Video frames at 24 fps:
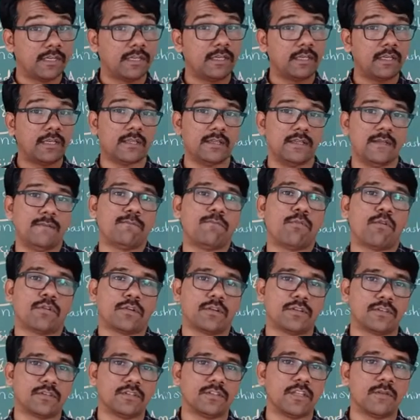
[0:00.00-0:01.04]
very
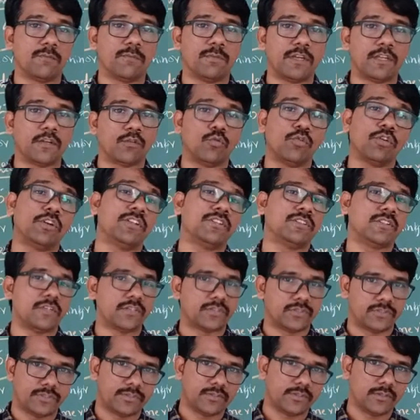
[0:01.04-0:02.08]
important. They bring good
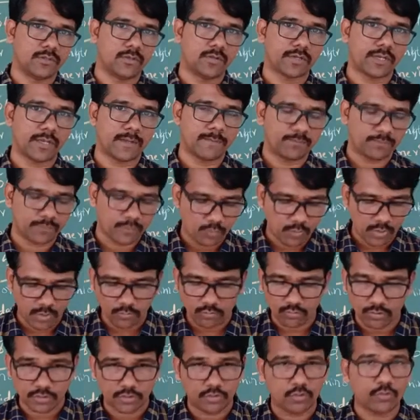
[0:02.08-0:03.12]
results. Okay, we
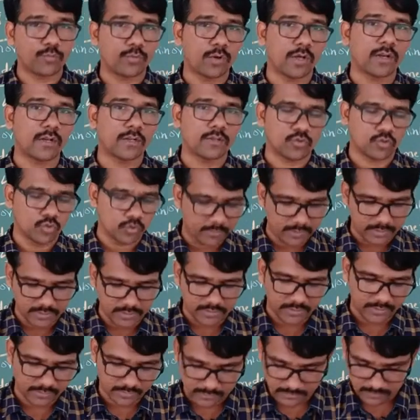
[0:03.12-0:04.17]
have to argue for so many
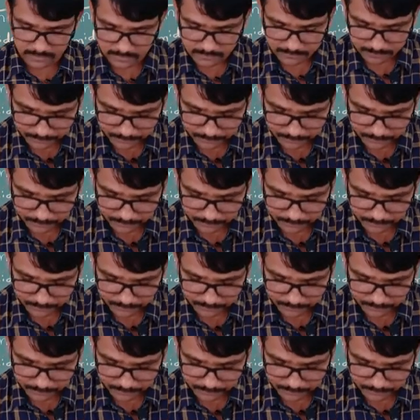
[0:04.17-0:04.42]
things.